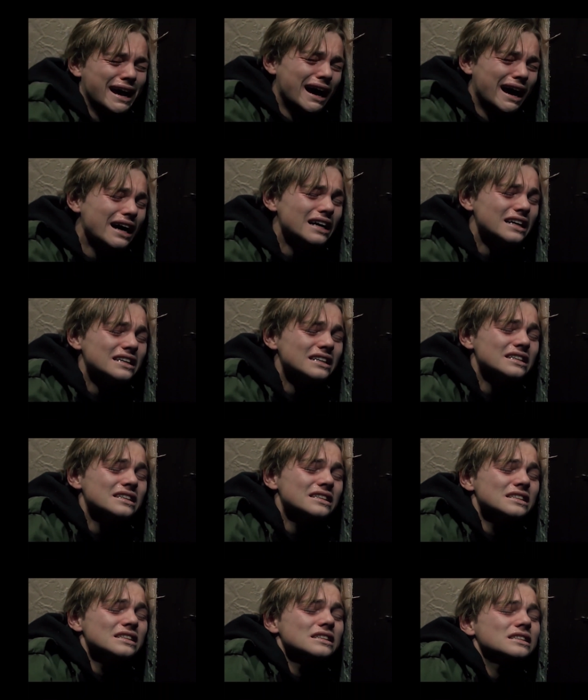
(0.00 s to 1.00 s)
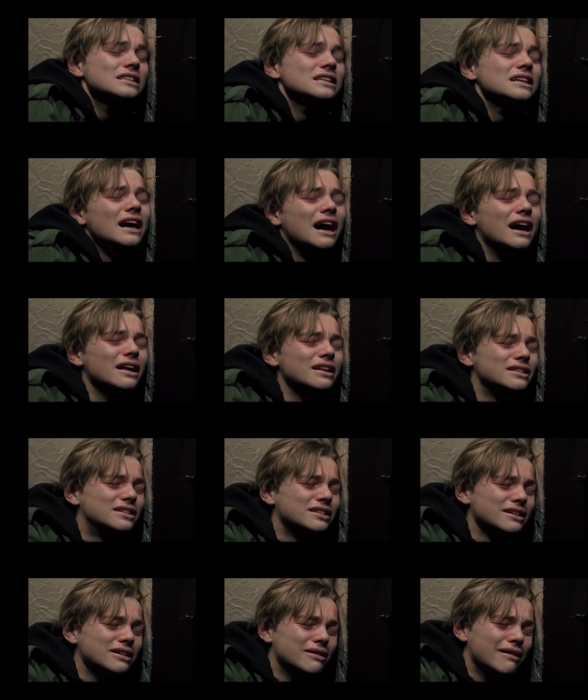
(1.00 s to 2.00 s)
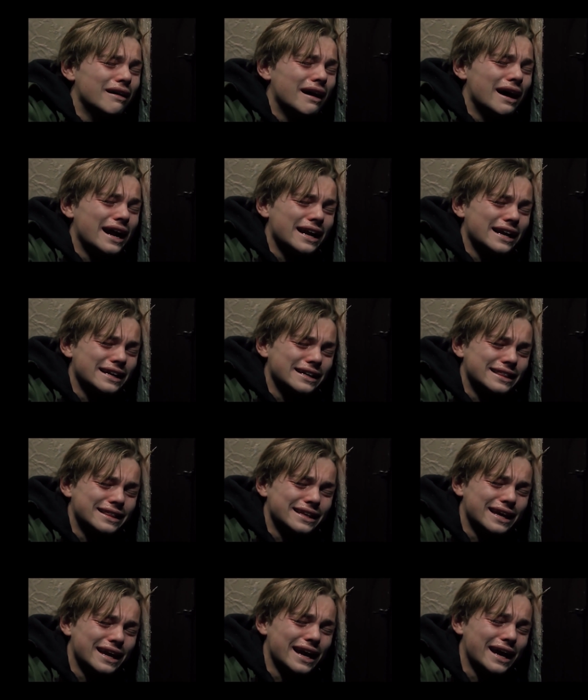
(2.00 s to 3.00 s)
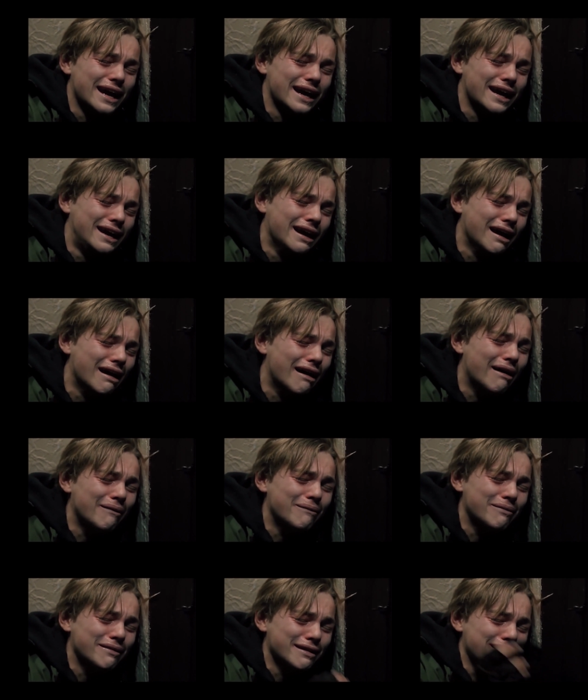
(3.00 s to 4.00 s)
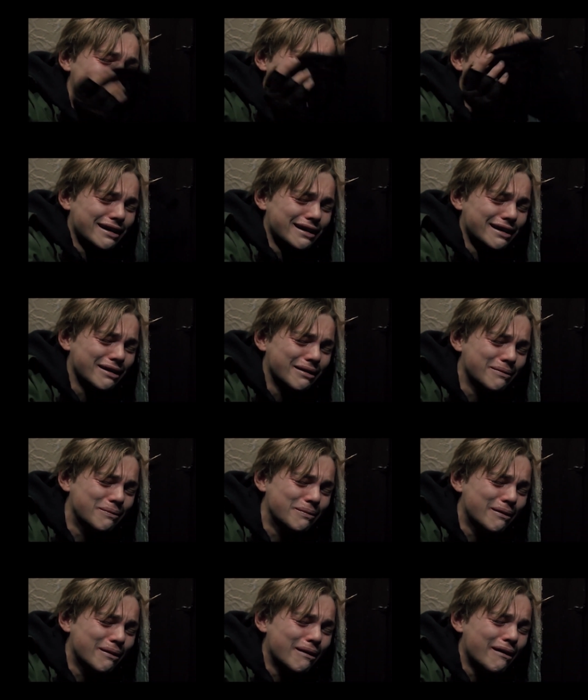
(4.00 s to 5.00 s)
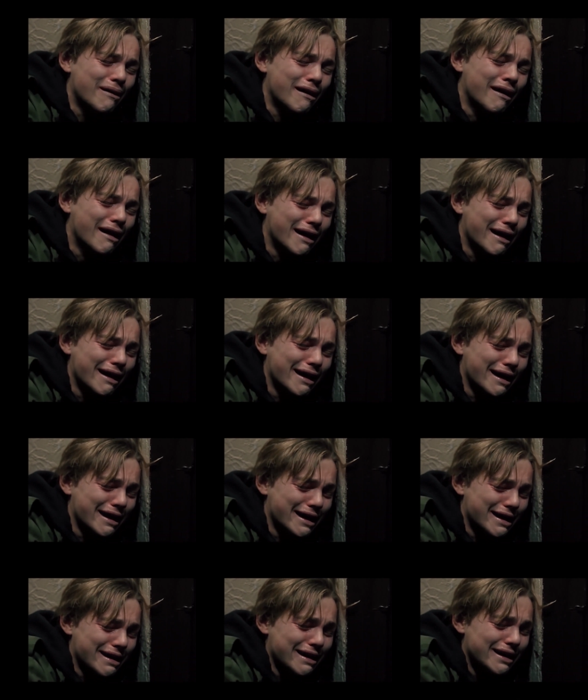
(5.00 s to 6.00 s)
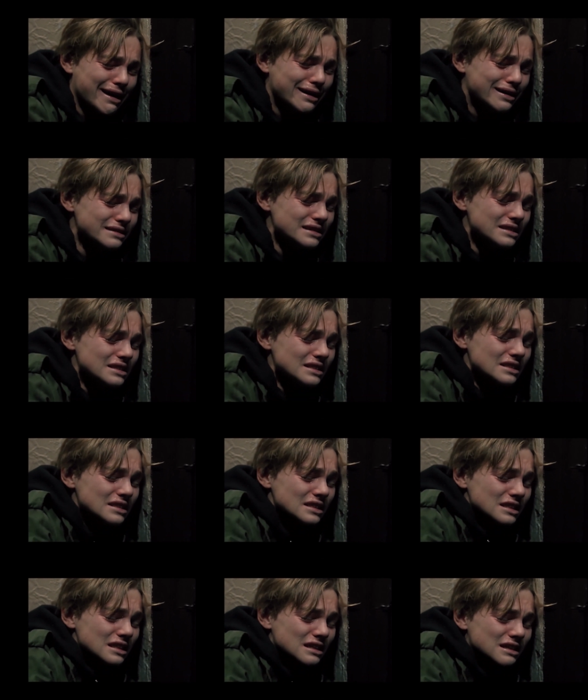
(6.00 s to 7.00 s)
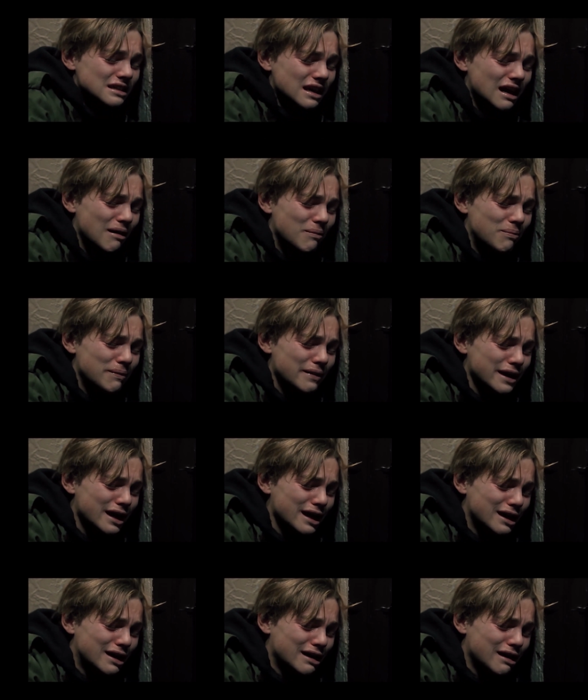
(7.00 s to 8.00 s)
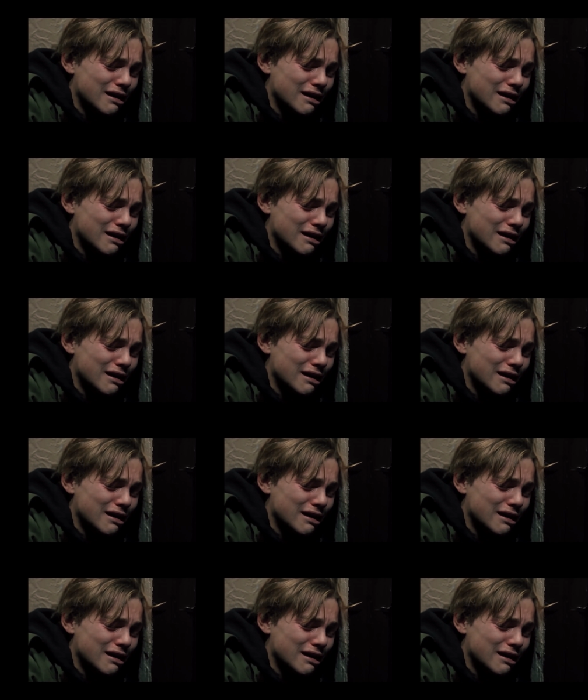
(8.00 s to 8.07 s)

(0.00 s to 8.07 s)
her 25th birthday is coming up. I need to excuse myself out of this five year relationship. Just think about this from the